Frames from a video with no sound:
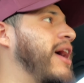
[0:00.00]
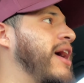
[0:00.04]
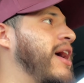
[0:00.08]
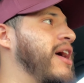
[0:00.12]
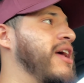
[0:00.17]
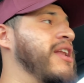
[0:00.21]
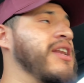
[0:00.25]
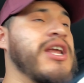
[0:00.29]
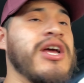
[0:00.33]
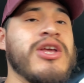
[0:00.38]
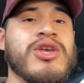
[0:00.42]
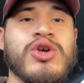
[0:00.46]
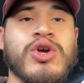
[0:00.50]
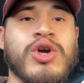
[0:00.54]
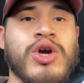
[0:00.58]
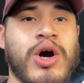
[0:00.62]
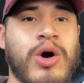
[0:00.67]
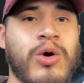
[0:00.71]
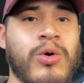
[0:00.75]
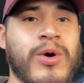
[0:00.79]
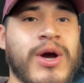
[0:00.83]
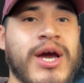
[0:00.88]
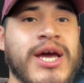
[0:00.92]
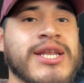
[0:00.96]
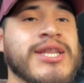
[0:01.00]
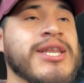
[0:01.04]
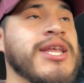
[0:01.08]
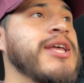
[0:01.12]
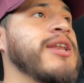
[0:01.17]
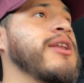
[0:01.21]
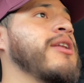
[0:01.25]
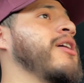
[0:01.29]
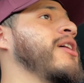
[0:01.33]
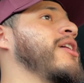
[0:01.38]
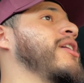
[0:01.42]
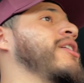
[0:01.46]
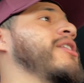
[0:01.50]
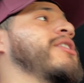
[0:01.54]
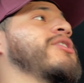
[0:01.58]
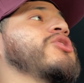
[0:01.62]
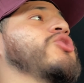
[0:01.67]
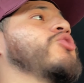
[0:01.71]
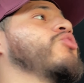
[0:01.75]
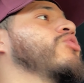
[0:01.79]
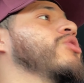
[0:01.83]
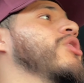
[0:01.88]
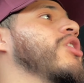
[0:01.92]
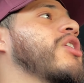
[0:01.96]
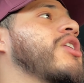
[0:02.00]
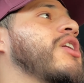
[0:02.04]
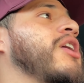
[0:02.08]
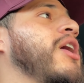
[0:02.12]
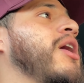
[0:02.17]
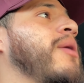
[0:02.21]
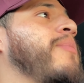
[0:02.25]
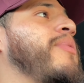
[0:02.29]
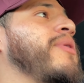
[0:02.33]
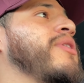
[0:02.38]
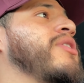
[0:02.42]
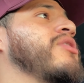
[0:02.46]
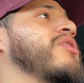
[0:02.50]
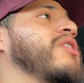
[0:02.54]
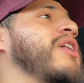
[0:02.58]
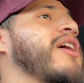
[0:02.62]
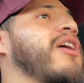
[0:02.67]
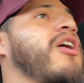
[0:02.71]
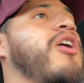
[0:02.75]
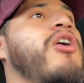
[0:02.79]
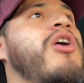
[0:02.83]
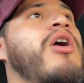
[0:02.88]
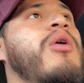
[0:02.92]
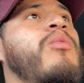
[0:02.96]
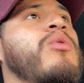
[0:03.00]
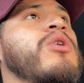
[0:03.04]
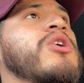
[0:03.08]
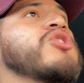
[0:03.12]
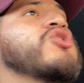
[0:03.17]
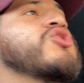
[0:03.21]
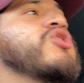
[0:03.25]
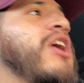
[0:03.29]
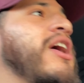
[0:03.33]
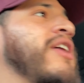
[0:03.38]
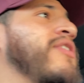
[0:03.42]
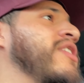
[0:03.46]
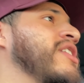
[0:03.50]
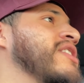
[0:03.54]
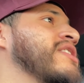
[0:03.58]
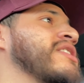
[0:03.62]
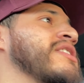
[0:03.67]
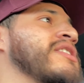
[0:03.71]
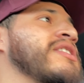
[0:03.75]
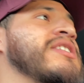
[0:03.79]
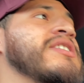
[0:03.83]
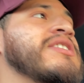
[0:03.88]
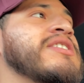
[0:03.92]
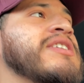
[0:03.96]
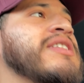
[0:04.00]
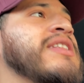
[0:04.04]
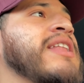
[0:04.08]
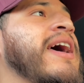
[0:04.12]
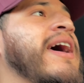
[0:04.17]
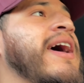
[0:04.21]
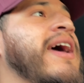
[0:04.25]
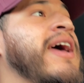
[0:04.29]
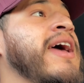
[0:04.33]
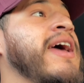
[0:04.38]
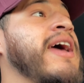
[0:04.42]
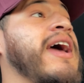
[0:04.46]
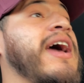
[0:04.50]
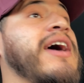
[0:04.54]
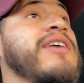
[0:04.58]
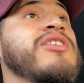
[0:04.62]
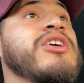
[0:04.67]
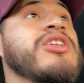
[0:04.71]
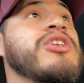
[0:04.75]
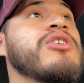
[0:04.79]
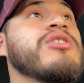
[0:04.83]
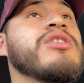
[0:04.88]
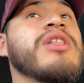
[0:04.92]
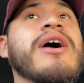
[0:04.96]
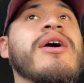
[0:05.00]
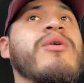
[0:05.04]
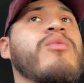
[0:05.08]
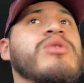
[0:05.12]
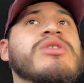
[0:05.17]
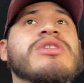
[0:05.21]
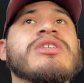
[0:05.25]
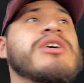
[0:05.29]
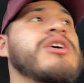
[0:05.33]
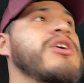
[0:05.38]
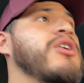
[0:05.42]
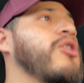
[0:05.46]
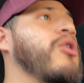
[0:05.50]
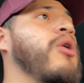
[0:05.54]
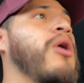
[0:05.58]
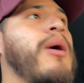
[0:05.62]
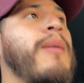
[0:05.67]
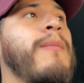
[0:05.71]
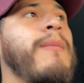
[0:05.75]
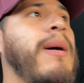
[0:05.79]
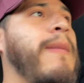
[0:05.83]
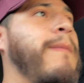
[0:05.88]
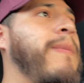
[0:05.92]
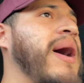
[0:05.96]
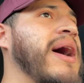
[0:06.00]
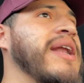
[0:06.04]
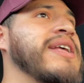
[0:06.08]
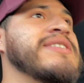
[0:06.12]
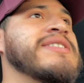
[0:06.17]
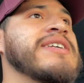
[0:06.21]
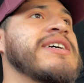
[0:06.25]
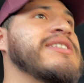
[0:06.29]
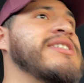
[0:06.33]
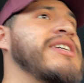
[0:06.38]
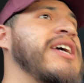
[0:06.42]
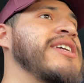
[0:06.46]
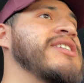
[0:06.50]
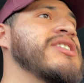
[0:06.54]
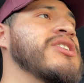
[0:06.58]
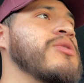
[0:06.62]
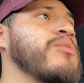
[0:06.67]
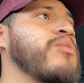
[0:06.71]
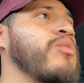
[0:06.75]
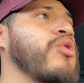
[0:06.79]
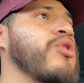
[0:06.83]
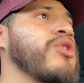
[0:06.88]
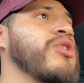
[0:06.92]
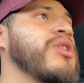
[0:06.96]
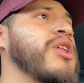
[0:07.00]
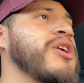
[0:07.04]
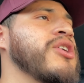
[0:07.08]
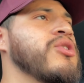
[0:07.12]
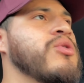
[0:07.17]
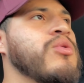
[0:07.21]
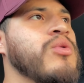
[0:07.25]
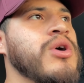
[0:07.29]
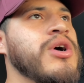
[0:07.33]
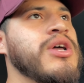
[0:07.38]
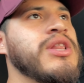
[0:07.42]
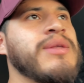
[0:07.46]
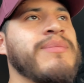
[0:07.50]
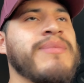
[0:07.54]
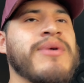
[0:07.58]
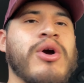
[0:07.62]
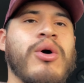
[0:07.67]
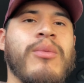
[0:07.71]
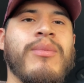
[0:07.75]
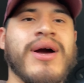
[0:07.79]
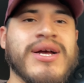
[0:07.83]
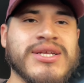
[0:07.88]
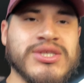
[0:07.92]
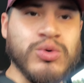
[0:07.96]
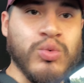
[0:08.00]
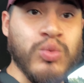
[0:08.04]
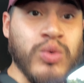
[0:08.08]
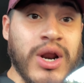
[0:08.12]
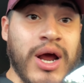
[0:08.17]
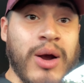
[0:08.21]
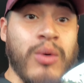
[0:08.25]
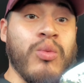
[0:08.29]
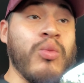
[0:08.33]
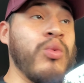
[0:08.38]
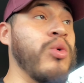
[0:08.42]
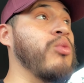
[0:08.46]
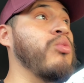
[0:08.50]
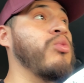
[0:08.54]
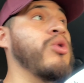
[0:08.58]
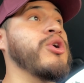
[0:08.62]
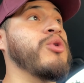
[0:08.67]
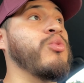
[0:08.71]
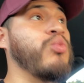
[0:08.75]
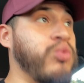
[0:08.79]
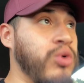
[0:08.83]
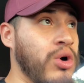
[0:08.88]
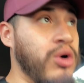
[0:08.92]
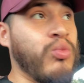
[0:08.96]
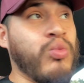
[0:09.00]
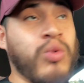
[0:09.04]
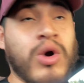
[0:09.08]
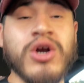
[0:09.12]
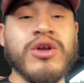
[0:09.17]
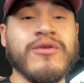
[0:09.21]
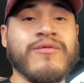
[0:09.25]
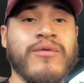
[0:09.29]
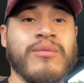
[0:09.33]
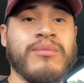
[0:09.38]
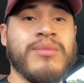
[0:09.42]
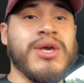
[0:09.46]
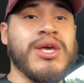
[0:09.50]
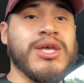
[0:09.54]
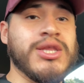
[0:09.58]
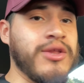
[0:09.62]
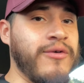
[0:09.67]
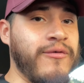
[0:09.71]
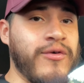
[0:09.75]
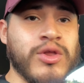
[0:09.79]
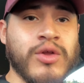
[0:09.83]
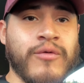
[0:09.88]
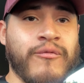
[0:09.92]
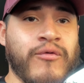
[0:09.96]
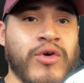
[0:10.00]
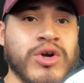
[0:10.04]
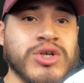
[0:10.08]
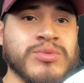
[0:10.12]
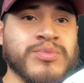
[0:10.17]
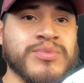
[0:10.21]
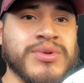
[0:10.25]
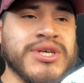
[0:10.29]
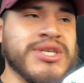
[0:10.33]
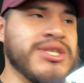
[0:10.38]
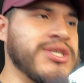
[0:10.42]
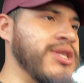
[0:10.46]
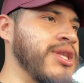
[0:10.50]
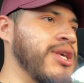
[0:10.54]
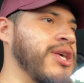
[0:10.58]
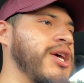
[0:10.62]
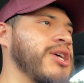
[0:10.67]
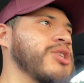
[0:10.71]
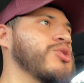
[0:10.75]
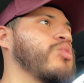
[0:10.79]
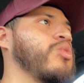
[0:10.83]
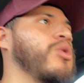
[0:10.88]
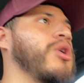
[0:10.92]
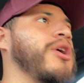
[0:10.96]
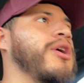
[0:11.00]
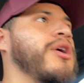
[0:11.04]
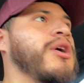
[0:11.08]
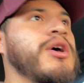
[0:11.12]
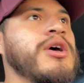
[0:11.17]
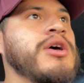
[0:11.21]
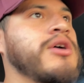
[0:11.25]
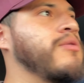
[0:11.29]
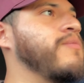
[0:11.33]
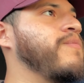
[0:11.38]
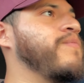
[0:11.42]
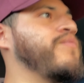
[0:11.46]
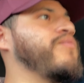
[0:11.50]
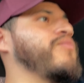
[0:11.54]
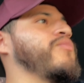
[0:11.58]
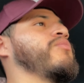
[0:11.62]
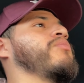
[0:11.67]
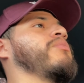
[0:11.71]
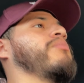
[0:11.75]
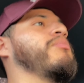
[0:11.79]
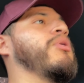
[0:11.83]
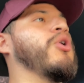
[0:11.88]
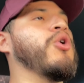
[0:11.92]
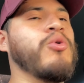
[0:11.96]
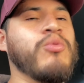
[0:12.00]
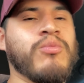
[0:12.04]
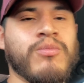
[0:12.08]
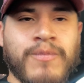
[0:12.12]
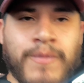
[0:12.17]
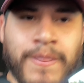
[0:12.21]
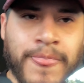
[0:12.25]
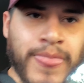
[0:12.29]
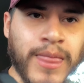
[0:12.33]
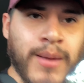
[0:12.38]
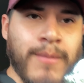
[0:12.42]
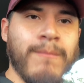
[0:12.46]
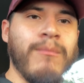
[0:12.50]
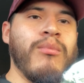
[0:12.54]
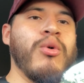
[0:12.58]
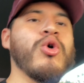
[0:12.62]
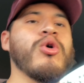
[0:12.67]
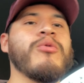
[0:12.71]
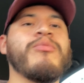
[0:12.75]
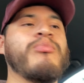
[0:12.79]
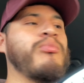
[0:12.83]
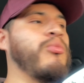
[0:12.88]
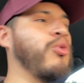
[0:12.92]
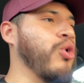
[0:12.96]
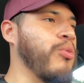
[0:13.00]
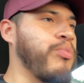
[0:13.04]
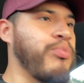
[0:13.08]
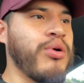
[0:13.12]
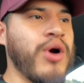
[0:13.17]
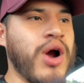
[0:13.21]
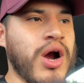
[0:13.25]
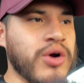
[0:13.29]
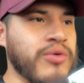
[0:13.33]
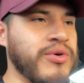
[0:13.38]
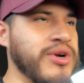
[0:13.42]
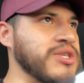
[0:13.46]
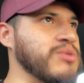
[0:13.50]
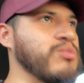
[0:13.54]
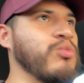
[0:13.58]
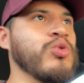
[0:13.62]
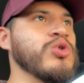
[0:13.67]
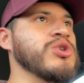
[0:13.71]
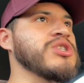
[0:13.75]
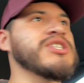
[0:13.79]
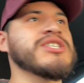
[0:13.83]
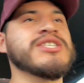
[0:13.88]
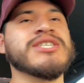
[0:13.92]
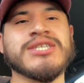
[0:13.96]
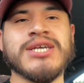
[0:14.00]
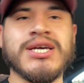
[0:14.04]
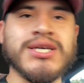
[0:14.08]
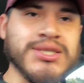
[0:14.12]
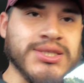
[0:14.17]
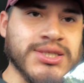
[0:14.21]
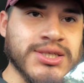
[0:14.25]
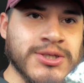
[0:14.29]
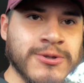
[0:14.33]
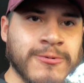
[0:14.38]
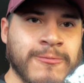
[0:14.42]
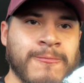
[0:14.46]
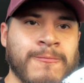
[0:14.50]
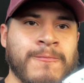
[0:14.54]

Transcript: and there you go. And then you look up and you're like, oh, I want to try this and this and that. And then you're like, what the hell? My body's not changing anymore. You're like, you know what? Let me go back to what I what what worked for me in the in the first place. And then guess what? Boom, more more progress, more success.